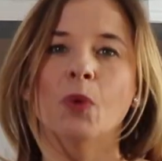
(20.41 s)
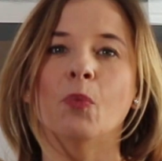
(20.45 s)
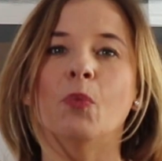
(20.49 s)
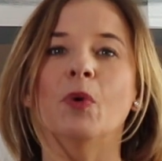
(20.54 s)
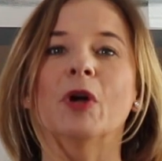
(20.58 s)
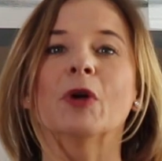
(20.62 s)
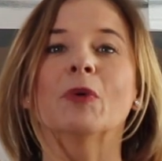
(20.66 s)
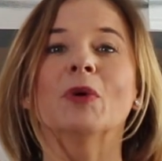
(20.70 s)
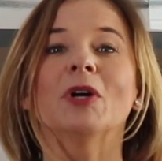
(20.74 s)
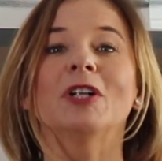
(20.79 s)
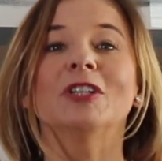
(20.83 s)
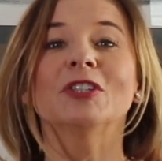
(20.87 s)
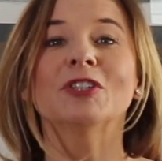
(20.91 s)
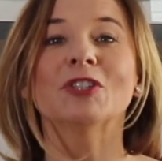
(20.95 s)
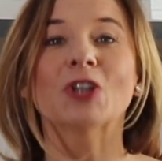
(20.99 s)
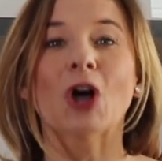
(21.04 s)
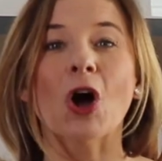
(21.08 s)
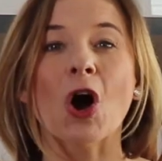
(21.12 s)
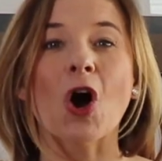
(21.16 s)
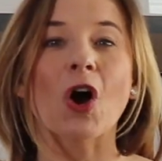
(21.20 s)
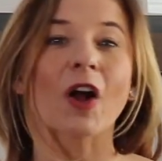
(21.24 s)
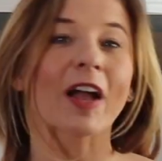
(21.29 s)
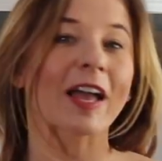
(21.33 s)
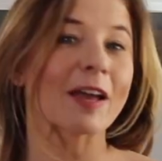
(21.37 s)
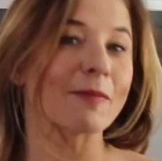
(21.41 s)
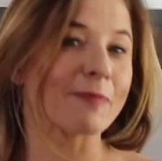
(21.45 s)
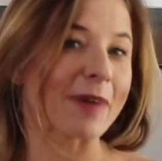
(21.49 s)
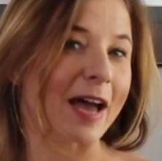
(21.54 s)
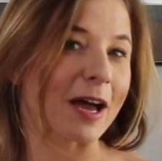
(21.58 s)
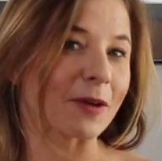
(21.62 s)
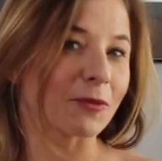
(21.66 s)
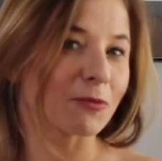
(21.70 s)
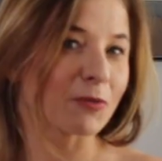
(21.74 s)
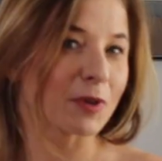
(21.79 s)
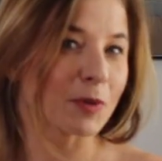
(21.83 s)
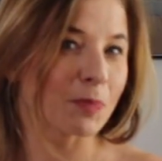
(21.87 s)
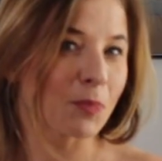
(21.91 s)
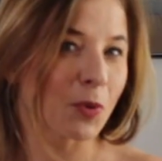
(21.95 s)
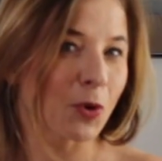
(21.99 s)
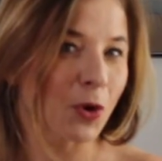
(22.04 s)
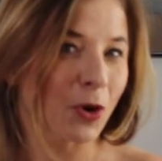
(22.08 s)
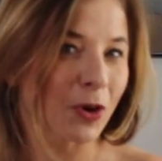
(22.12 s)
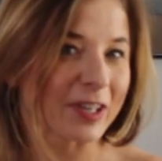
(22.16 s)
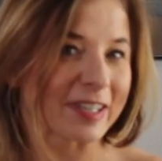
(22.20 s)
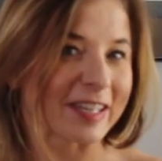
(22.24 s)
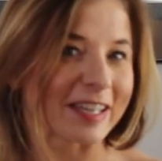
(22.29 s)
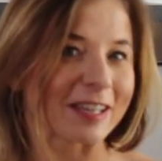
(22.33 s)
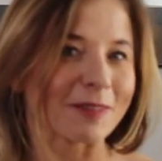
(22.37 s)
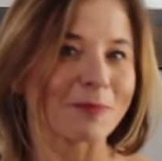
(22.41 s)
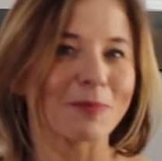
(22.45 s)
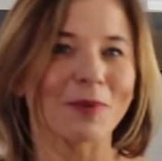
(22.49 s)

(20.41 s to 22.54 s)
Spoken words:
We will talk about reporting.